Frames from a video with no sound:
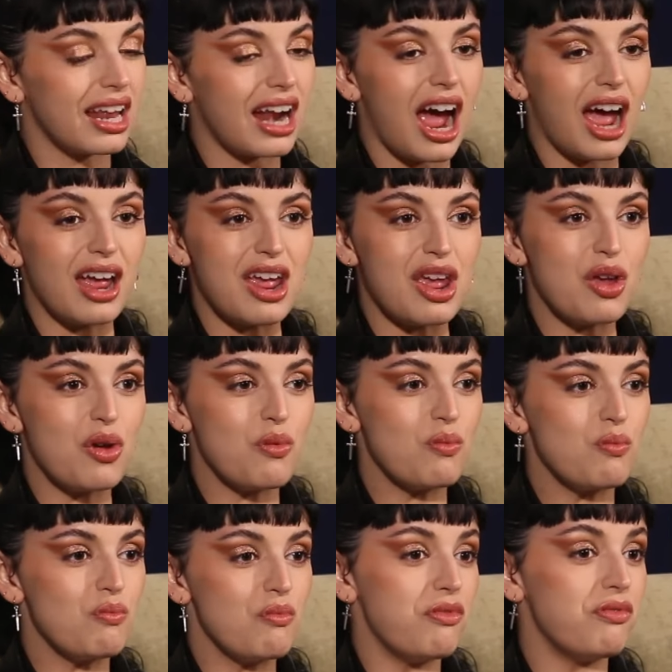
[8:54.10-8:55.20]
that I
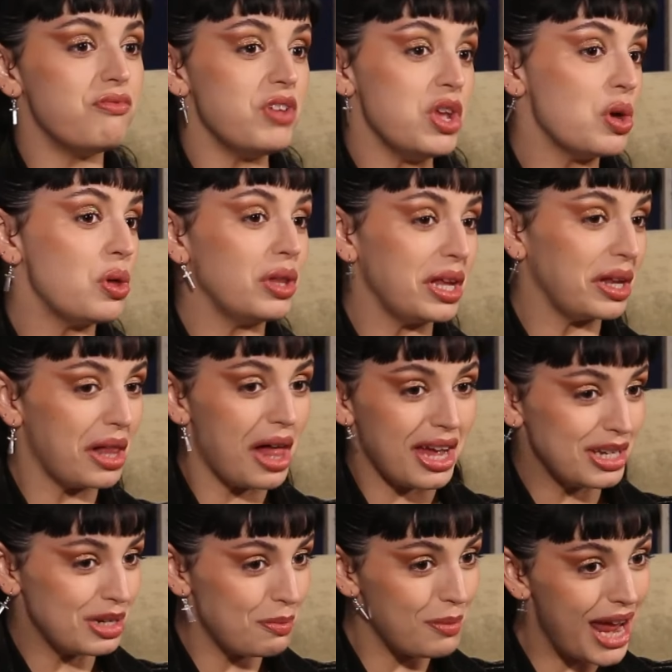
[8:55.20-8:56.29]
feel
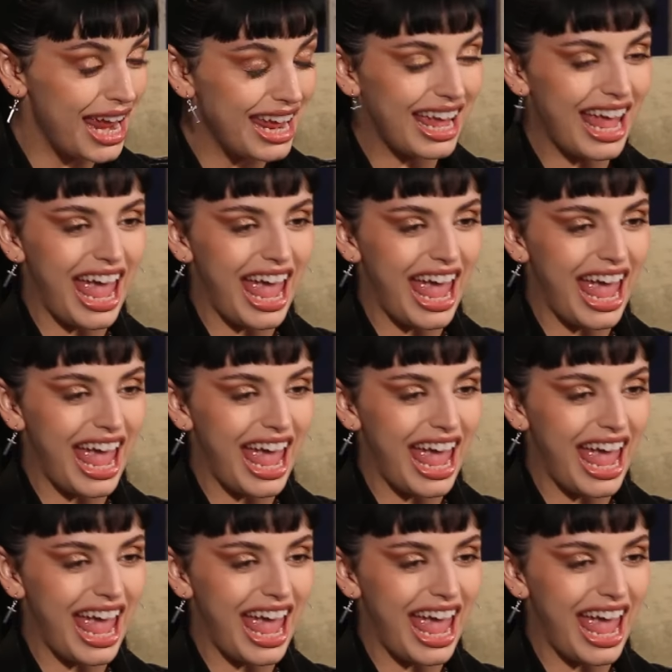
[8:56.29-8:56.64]
inclined to make